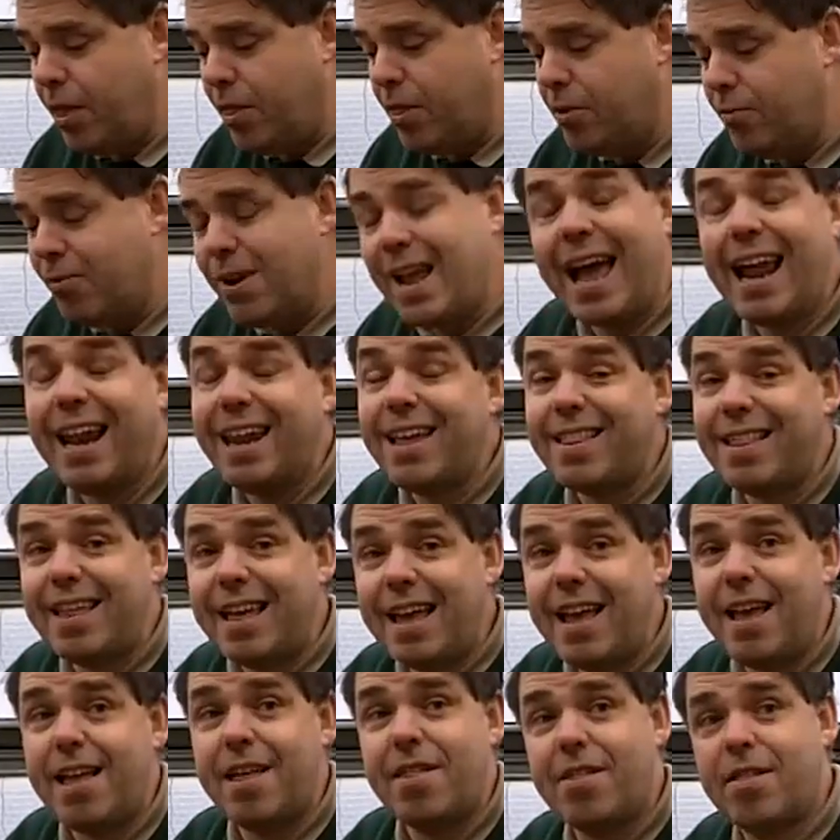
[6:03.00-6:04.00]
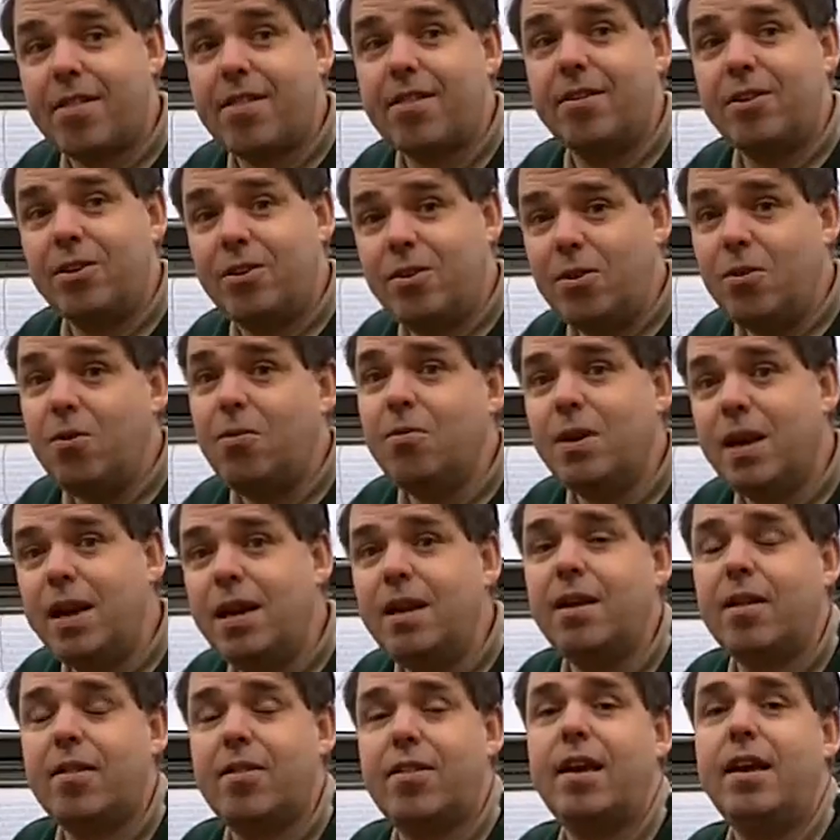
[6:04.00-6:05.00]
The reality is you need
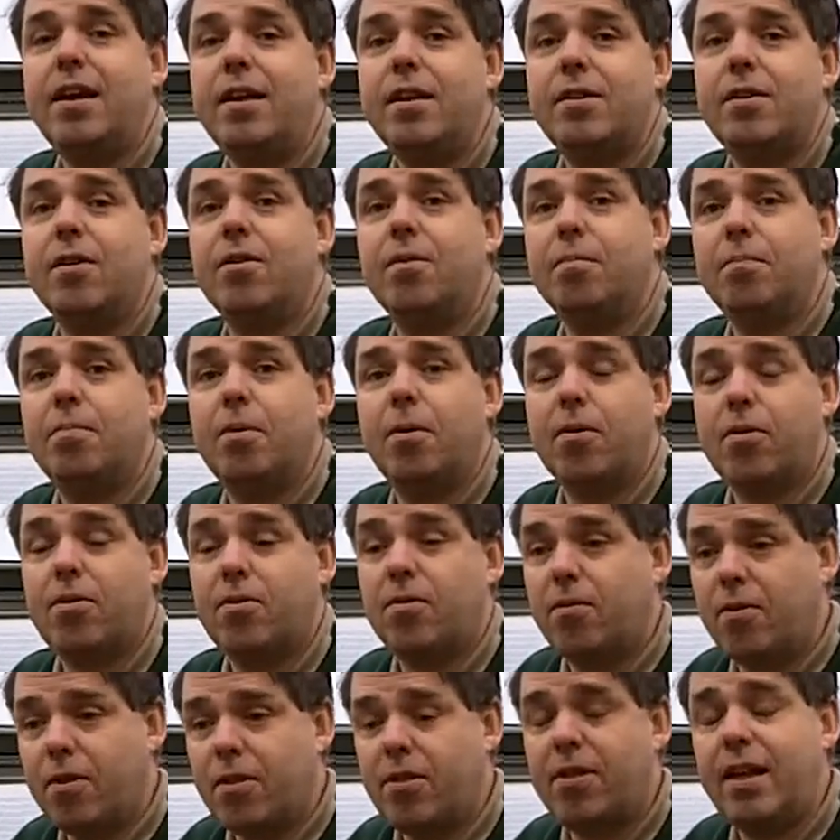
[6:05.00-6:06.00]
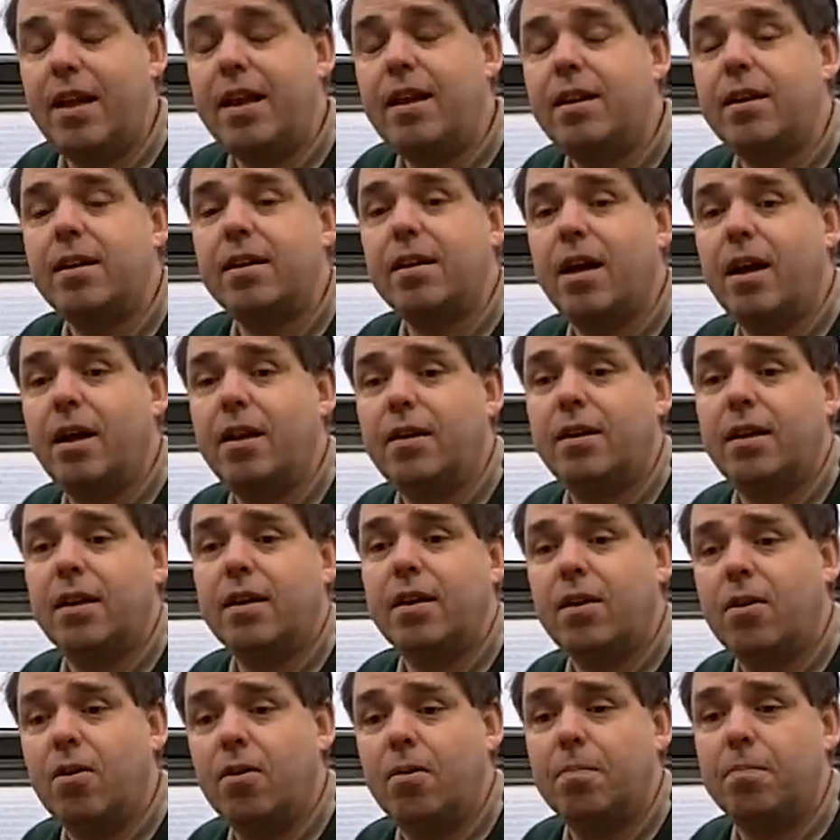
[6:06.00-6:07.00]
a seed compost or a seed and cutting
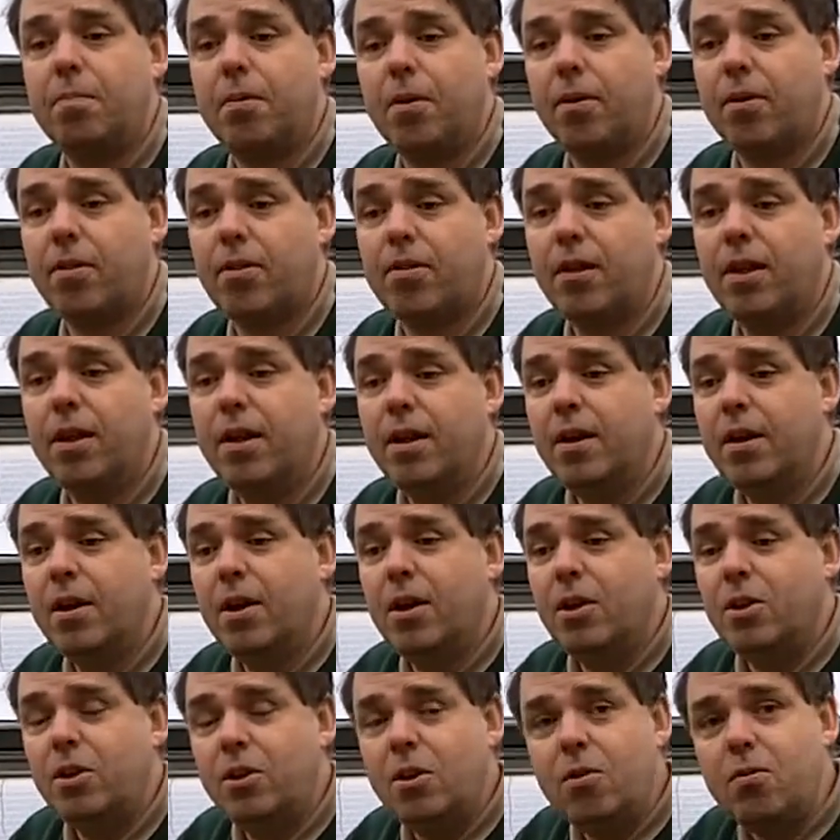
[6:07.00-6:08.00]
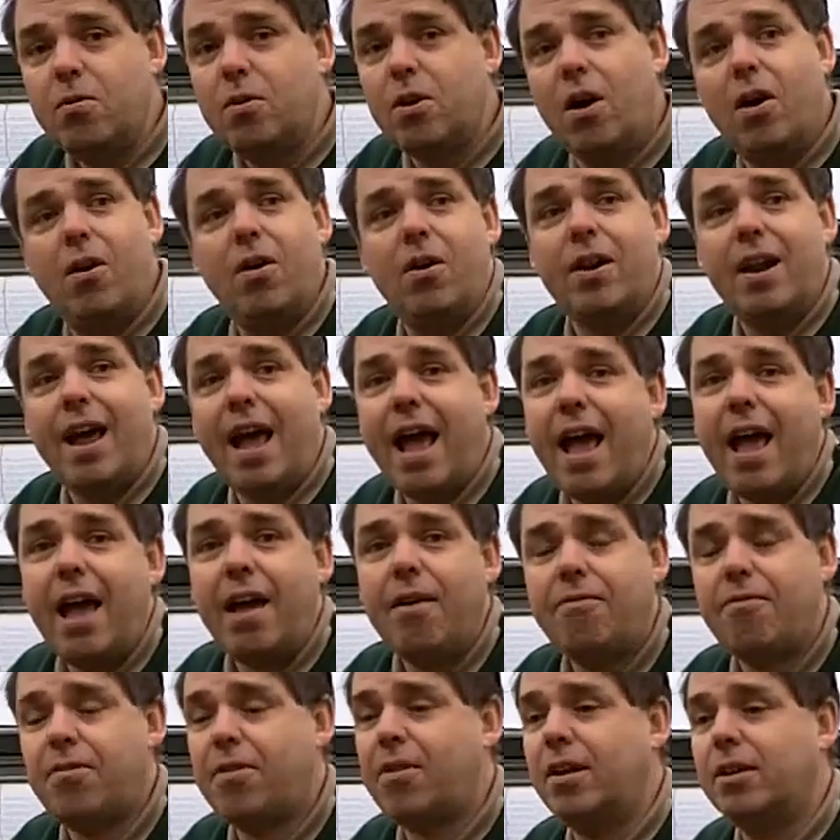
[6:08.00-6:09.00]
compost. You can't
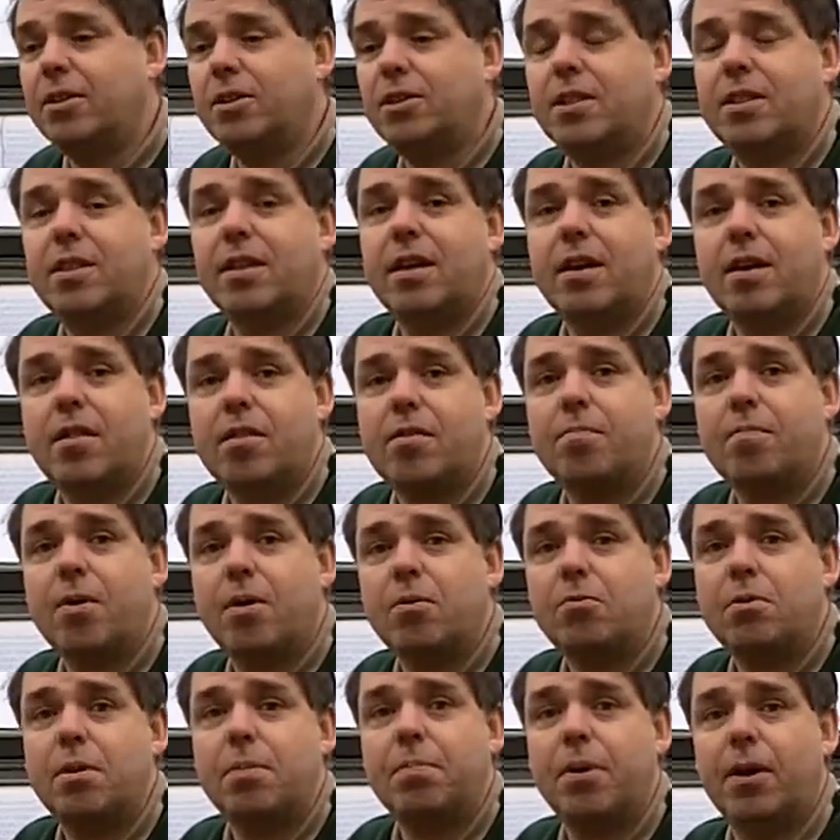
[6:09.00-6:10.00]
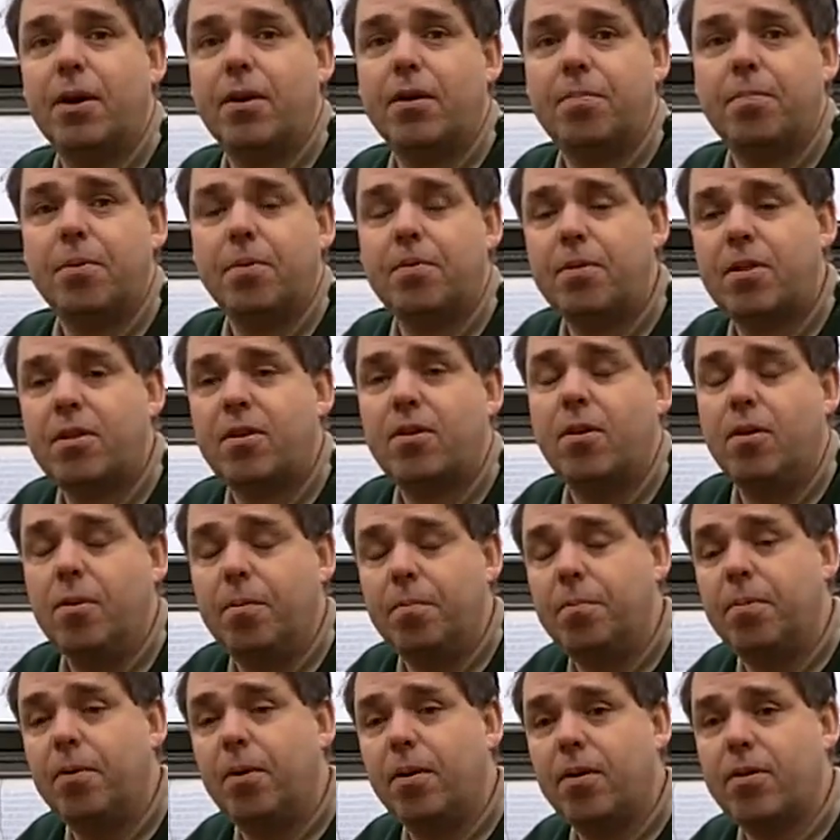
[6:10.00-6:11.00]
have such a thing as a multi-purpose
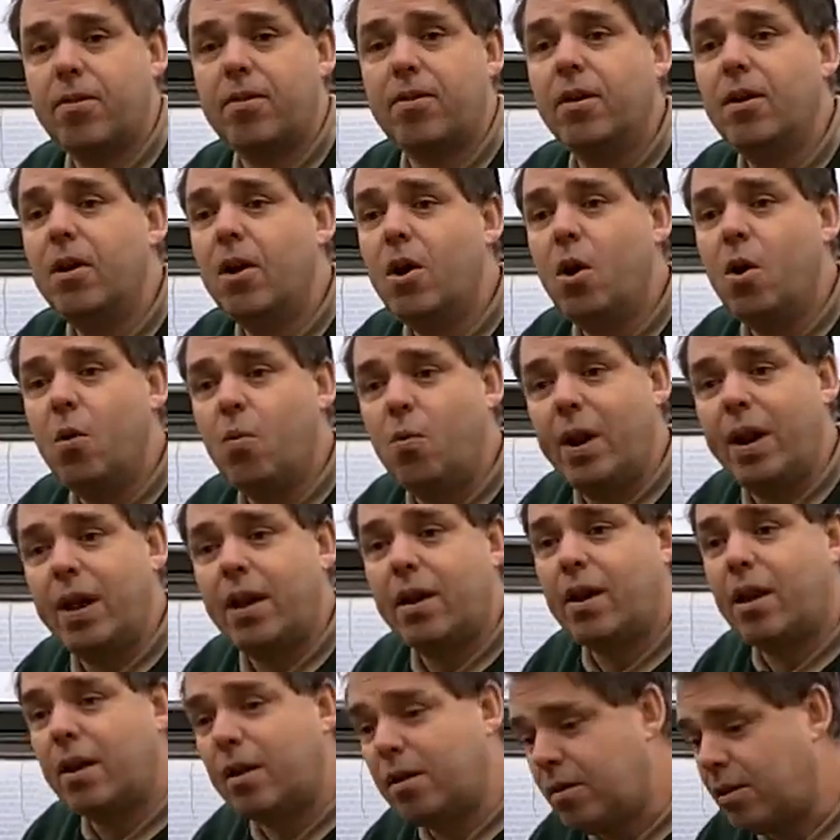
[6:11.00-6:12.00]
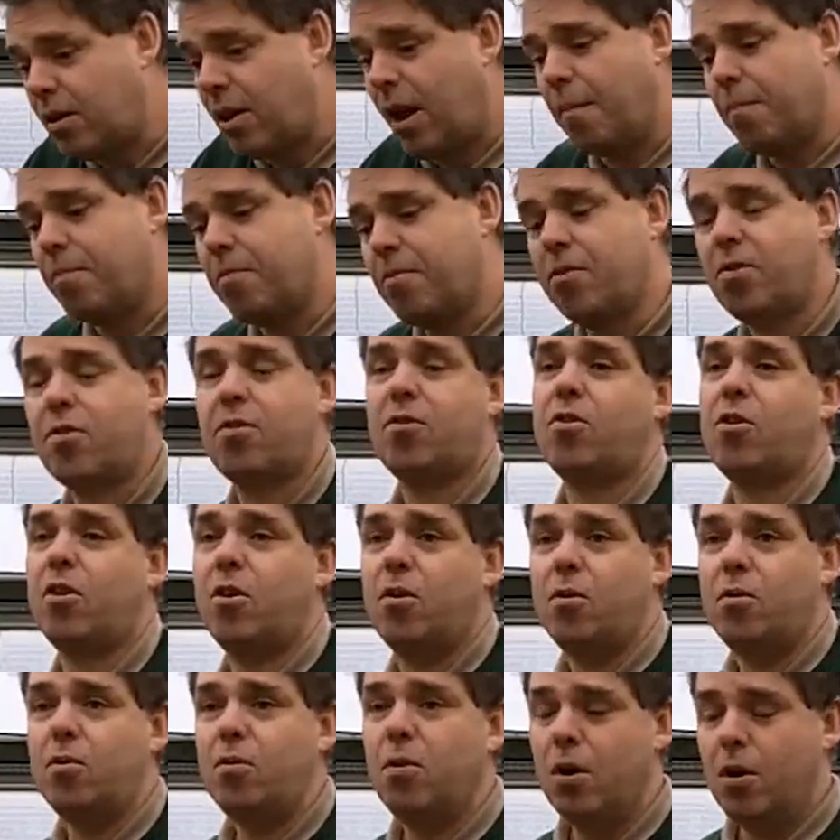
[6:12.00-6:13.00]
compost when it comes
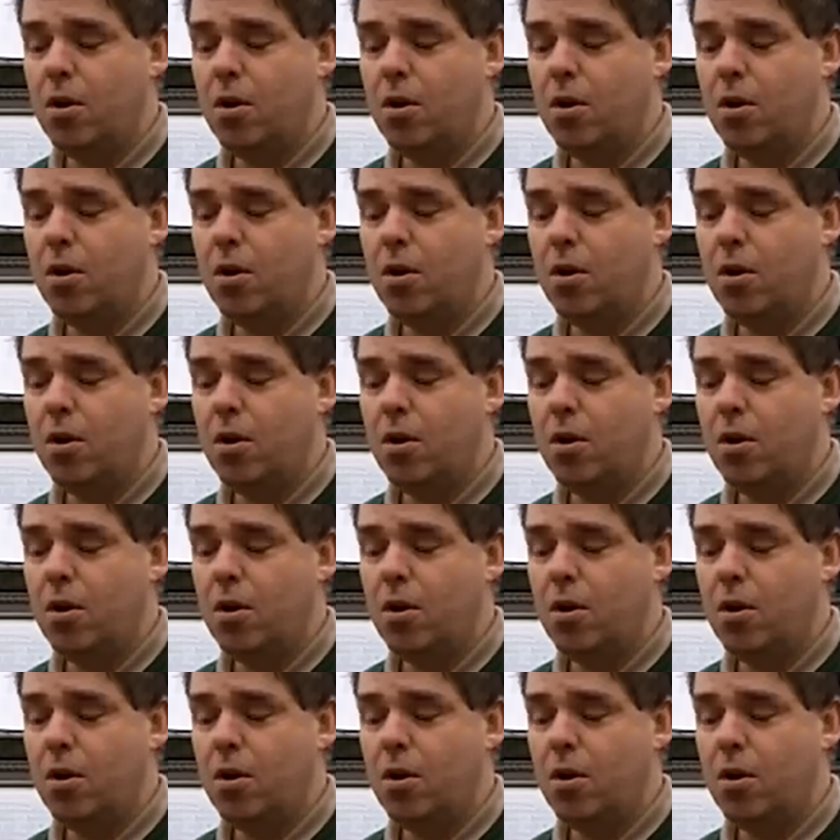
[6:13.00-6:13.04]
to